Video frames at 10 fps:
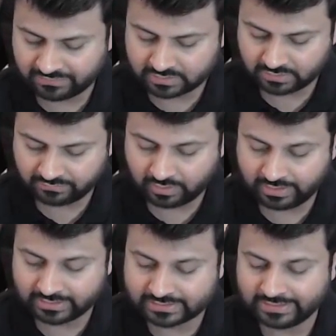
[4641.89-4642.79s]
First of all,
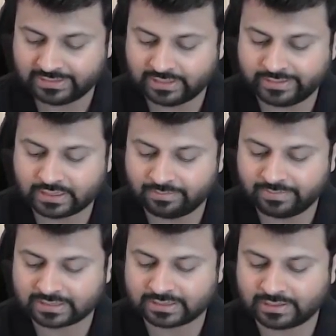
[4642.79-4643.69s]
let's see the income
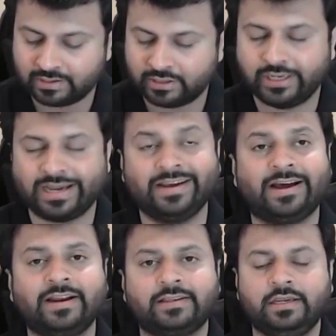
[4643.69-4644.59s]
tax authority
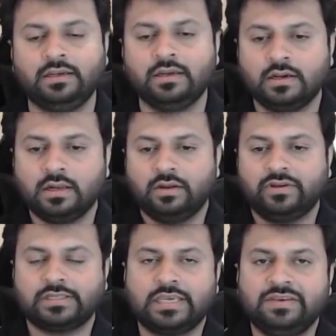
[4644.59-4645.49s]
hierarchy,
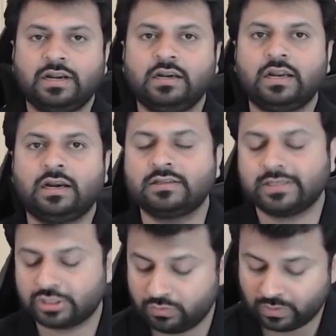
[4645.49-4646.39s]
which is given under
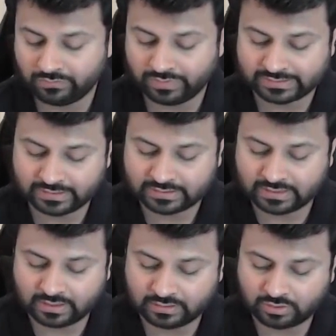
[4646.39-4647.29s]
section 116.
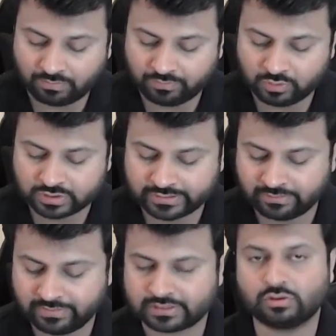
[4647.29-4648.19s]
The topmost
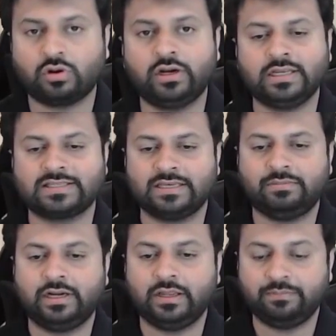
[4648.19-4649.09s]
income tax authority is
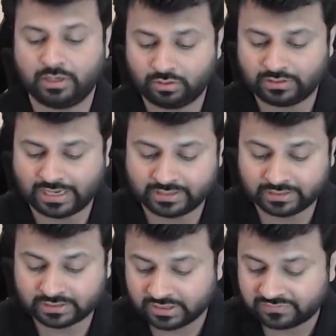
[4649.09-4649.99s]
CBDT. Below that there
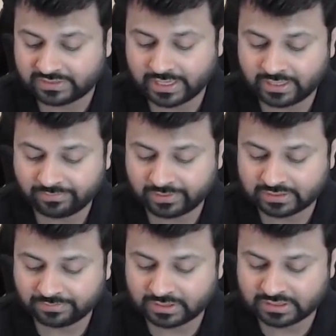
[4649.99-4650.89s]
is chief CIT,
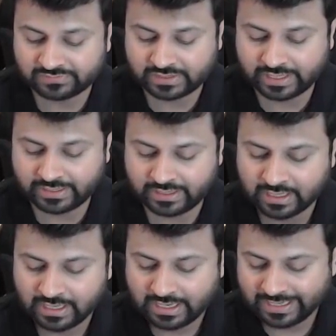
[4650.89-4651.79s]
principal chief CIT,
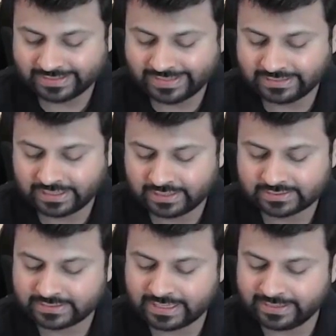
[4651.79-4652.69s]
and then there
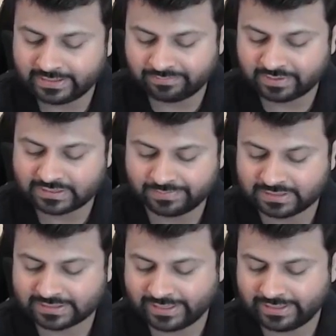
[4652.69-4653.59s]
is CIT and
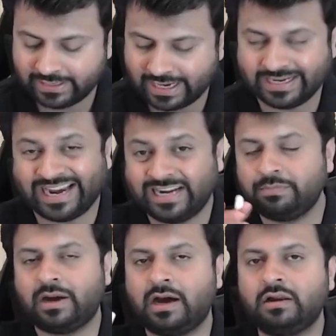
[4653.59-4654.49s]
principal CIT, and
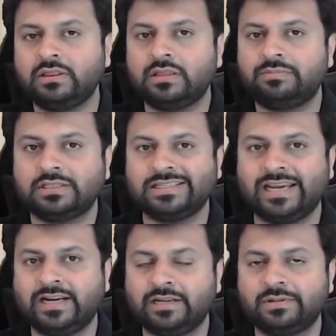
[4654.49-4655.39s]
at par with the
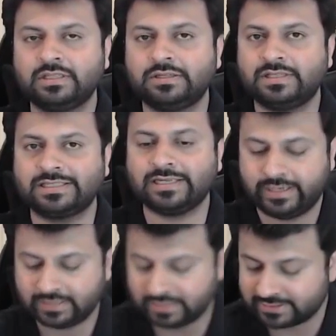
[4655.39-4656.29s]
CIT and principal
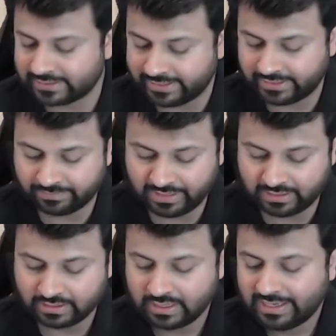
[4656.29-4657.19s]
CIT there is CIT
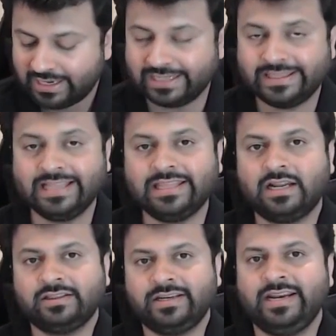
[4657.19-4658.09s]
appeal. And then there
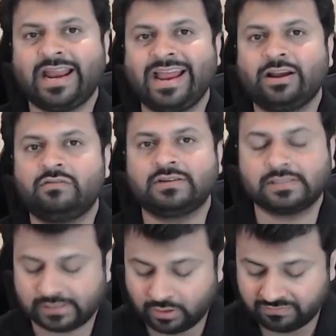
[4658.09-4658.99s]
are three rank of
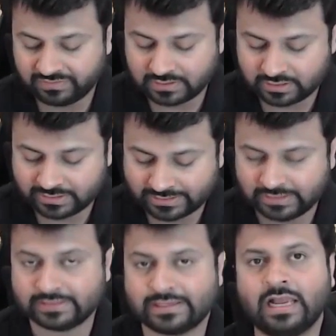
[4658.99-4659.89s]
assessing officer.
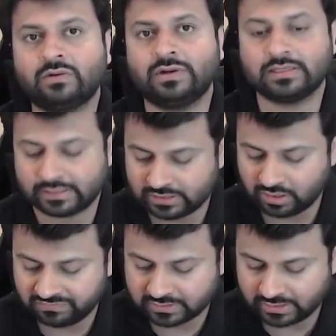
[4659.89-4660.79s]
JC is rank 1 assessing
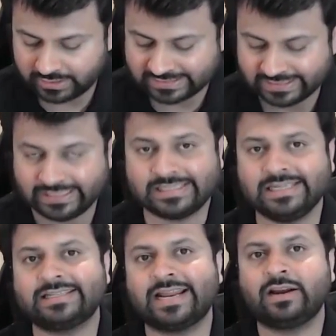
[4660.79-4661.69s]
officer,
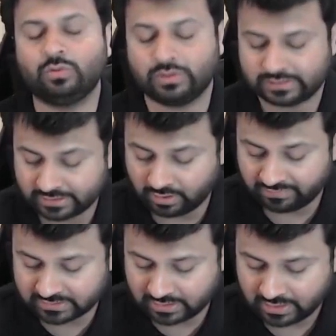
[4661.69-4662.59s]
ACDC is rank 2 assessing
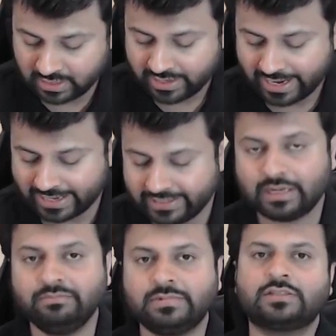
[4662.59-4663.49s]
officer, and
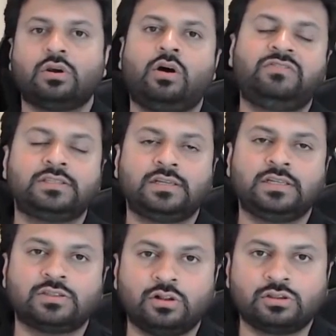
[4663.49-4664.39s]
income tax officer
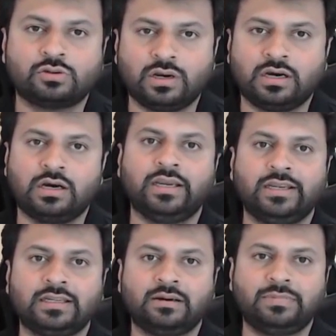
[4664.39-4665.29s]
is also a
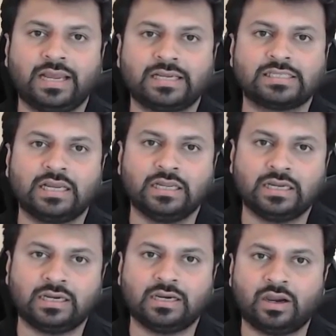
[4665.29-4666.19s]
income tax
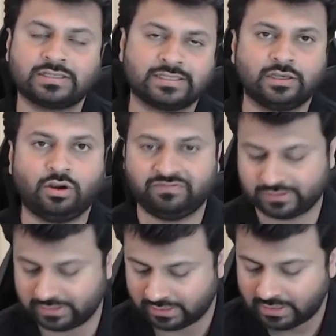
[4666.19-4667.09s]
assessing
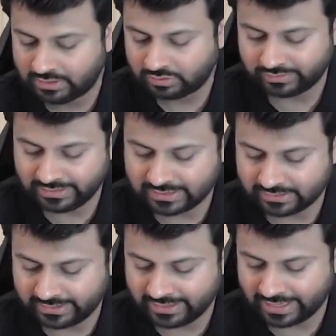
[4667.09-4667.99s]
officer. So these
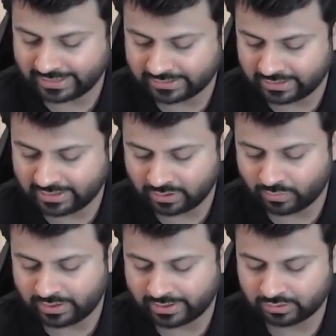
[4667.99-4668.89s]
are rank
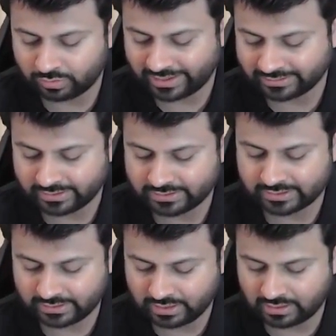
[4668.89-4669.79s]
1, rank 2, rank 3
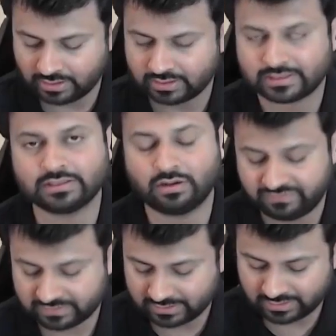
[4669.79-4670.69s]
JC assessing
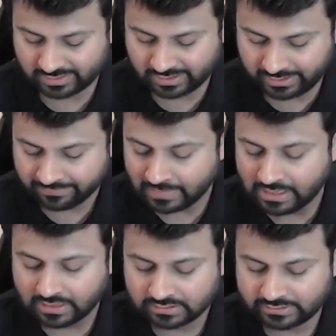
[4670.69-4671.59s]
officer. Generally
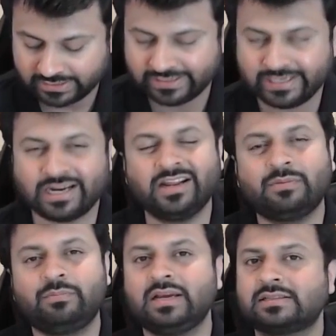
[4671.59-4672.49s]
JC
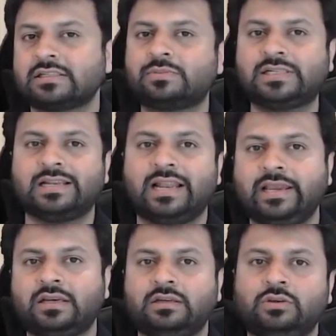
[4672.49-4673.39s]
conduct big assessments,
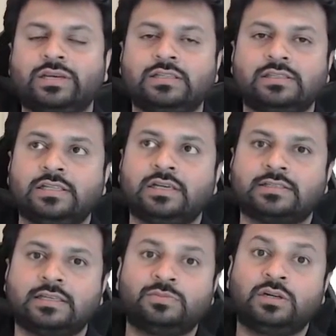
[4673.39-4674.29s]
like you can say the
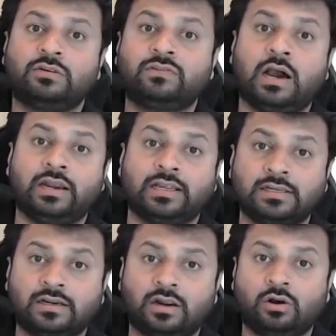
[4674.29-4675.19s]
assessment of GAR,
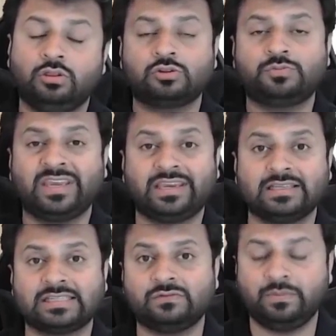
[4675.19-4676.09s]
etc. All those big
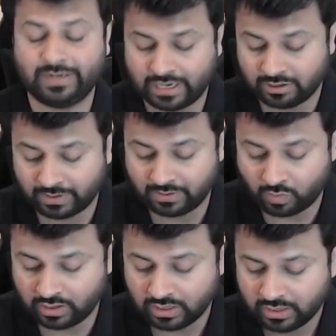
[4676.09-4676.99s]
cases will be done by
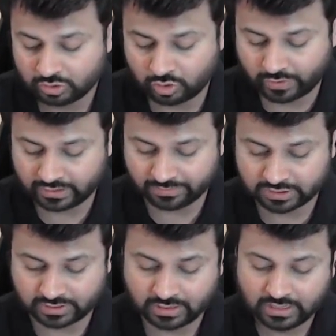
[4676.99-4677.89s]
what? Joint
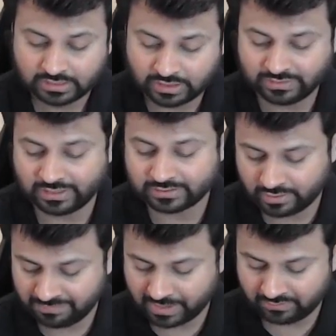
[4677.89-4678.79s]
Commissioner. Now there are
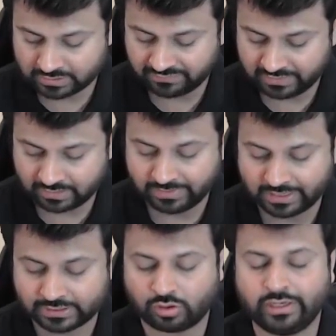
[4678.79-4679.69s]
certain powers of income
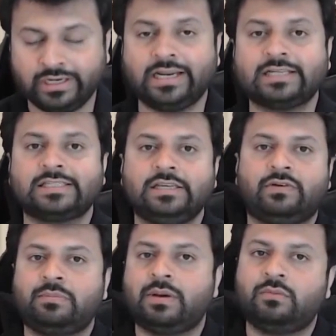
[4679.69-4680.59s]
tax authority. Let's see
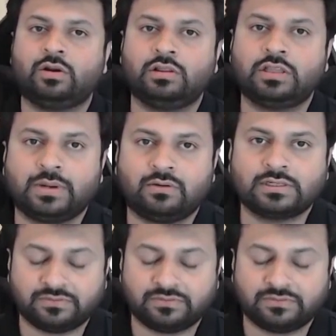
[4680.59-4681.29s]
one by one all the powers.